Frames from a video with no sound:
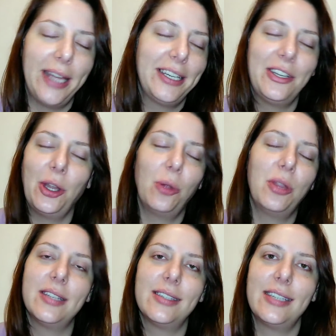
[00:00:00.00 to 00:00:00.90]
I didn't know
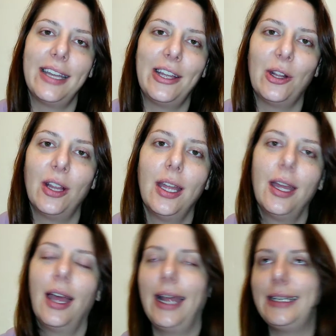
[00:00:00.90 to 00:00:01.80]
this until
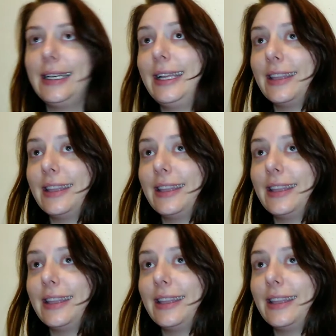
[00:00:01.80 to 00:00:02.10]
I did